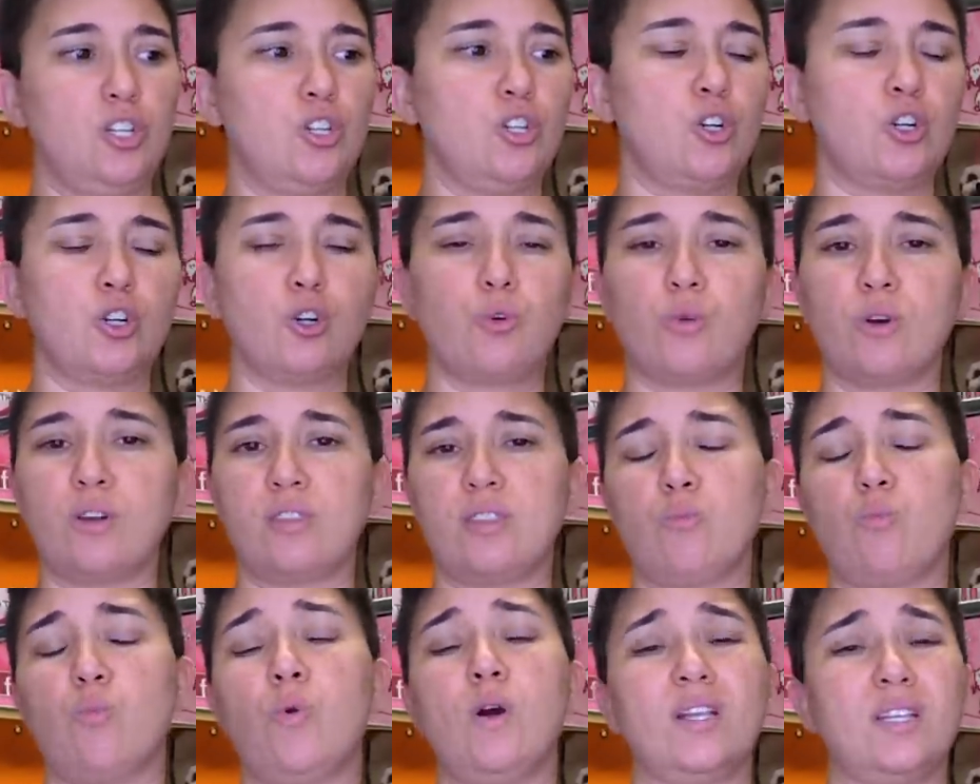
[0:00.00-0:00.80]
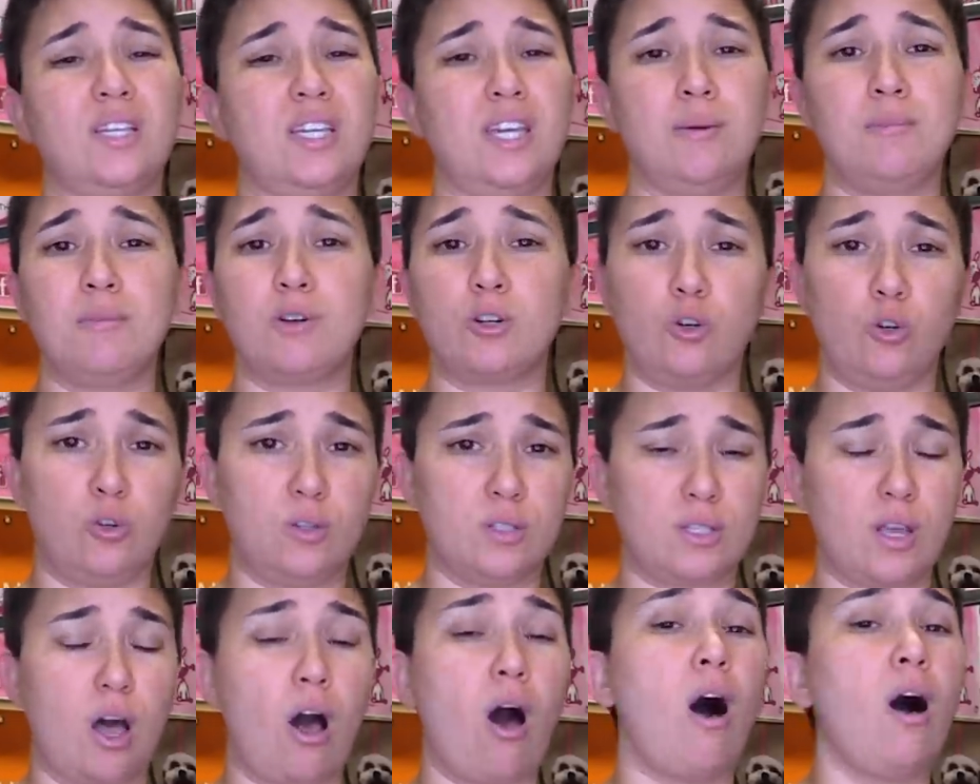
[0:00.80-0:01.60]
You don't know where what
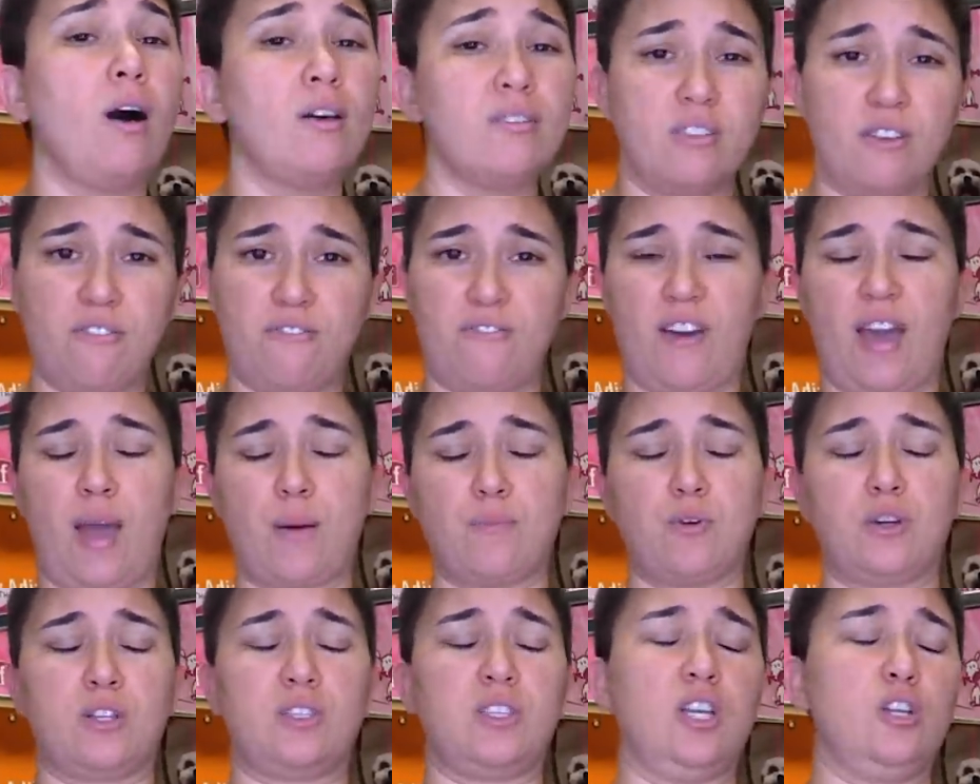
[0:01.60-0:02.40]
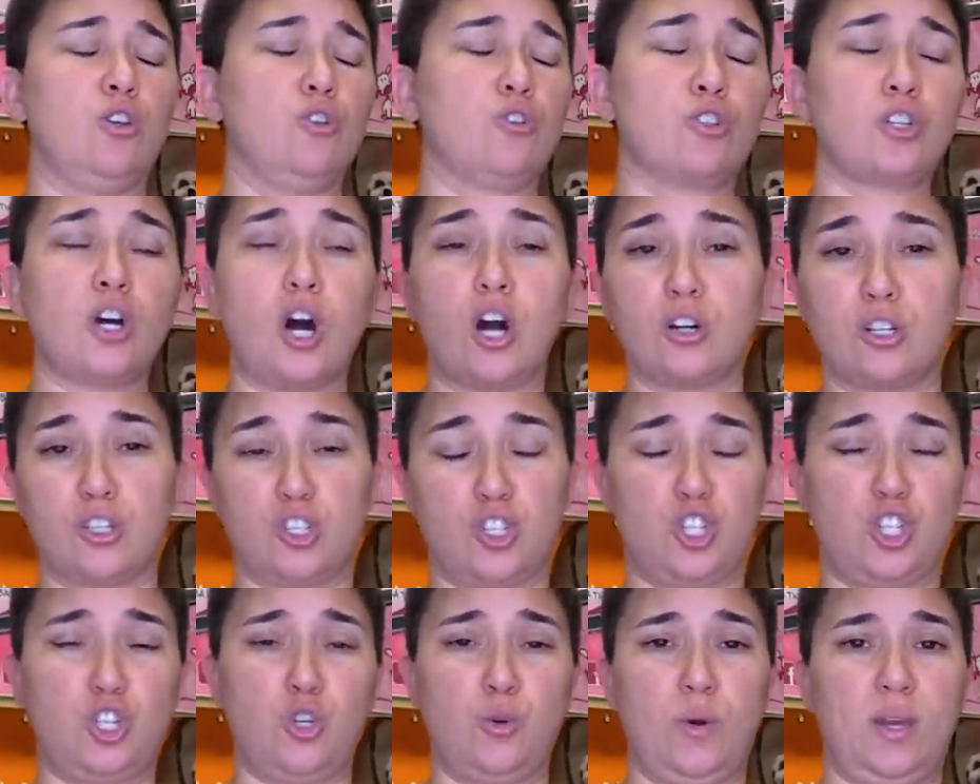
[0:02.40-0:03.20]
chemicals on the fabric that your dog
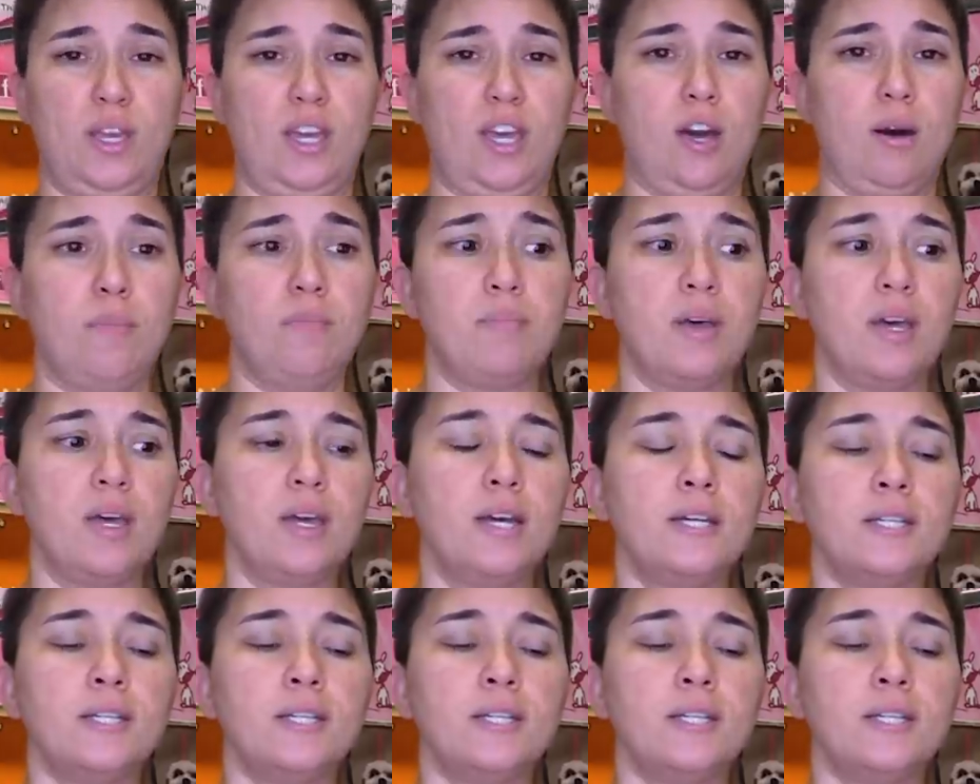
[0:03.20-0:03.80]
is chewing up.